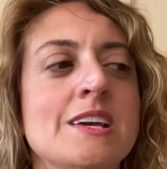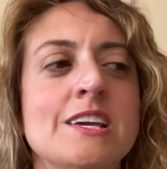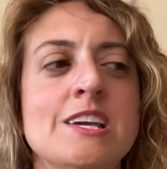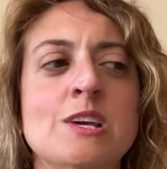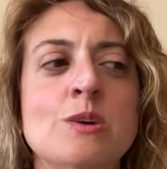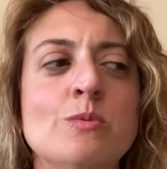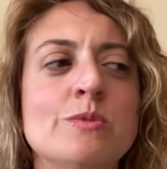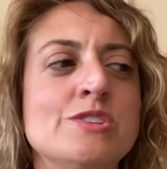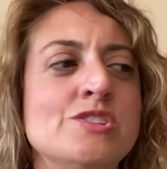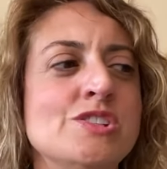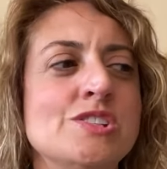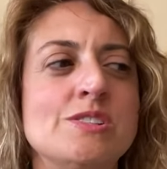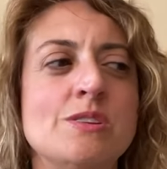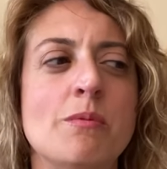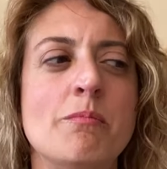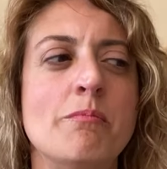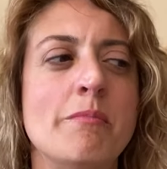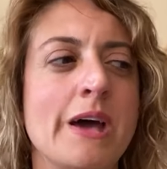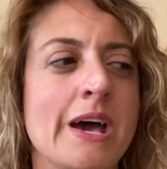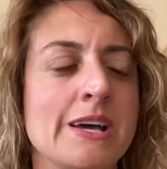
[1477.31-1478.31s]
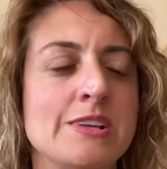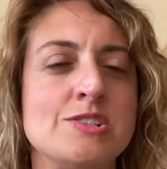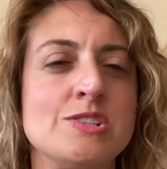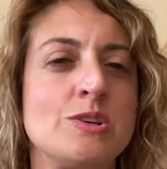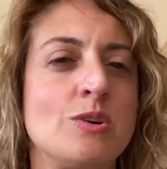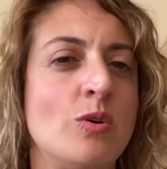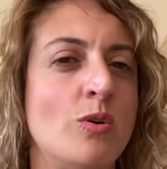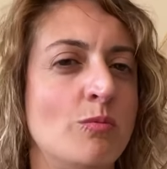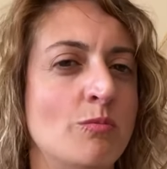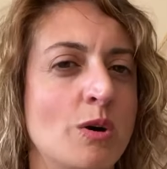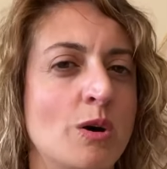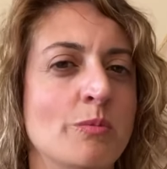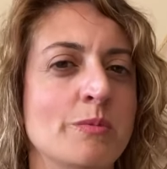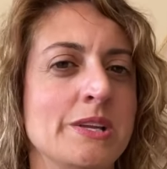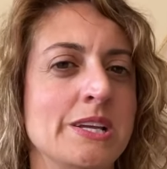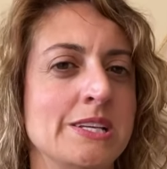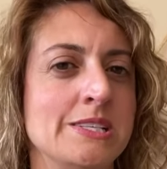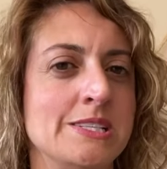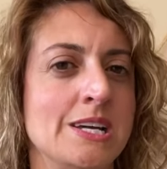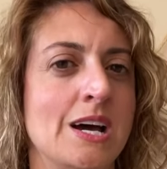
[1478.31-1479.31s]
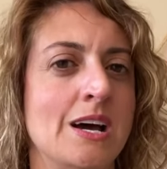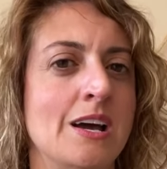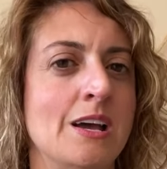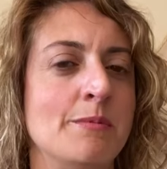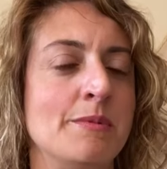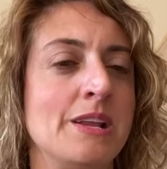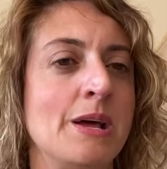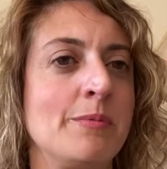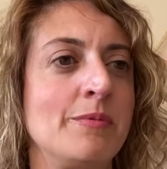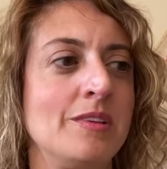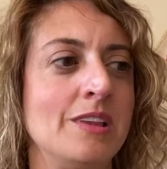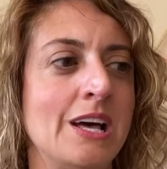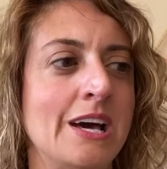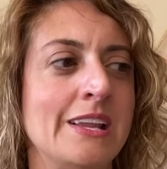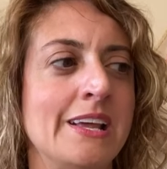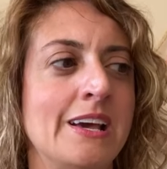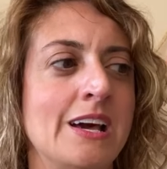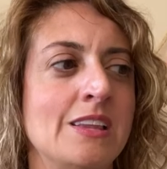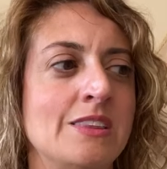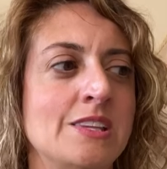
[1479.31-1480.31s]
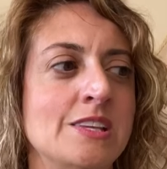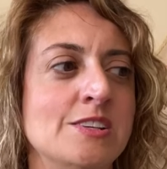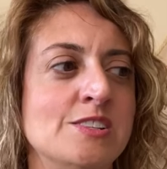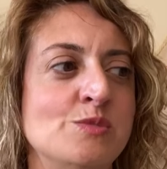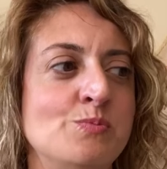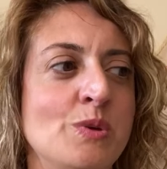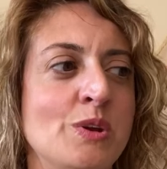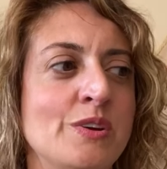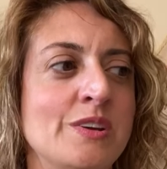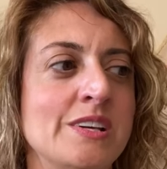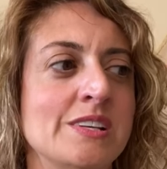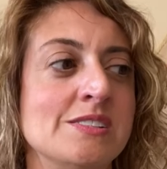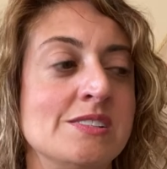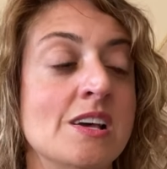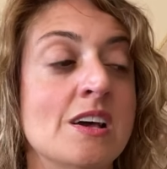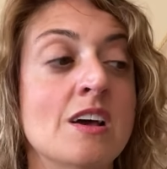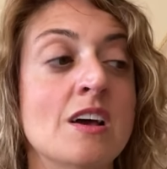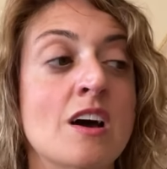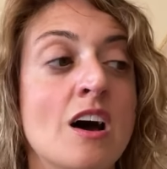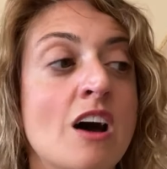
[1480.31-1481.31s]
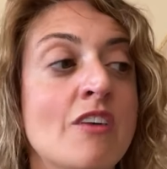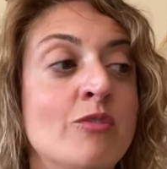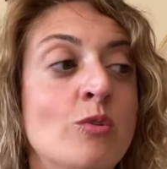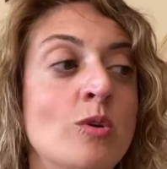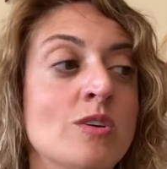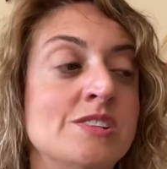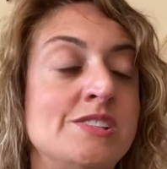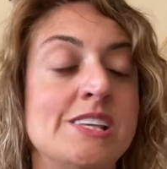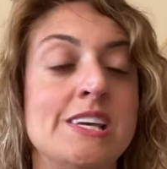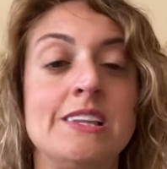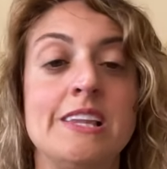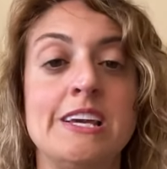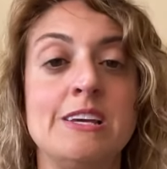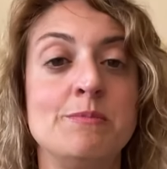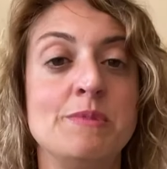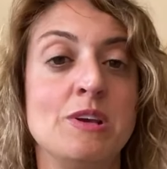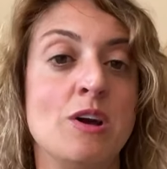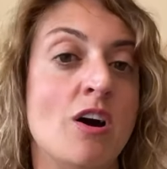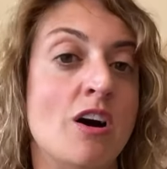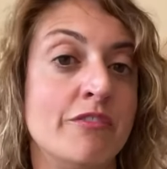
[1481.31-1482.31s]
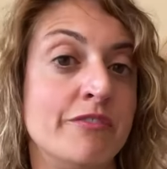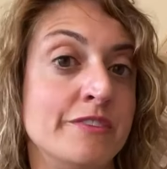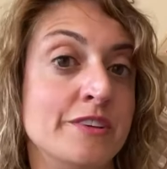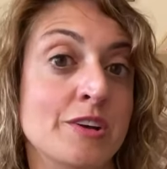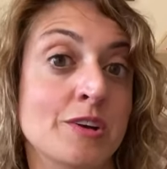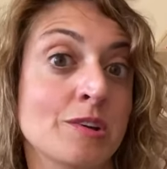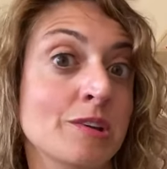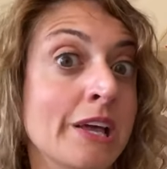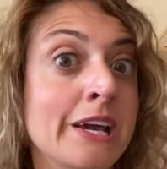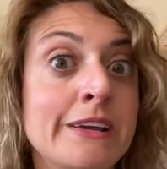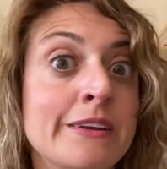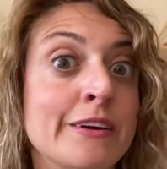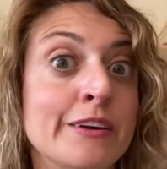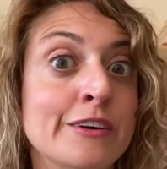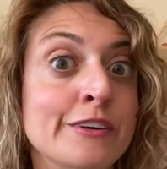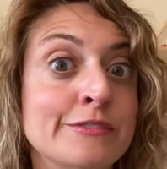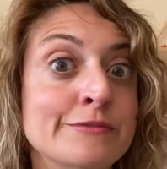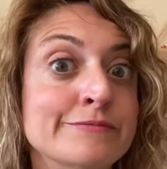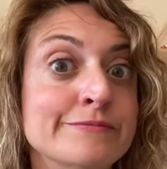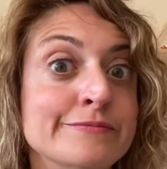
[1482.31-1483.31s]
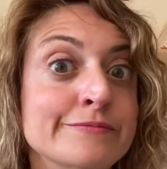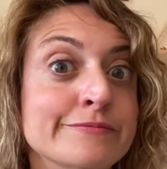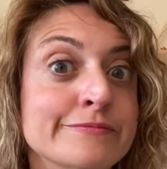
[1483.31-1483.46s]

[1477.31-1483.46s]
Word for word: It was just a magical moment in time, and I'm glad I got the experience. Of course, they laid me off a year later,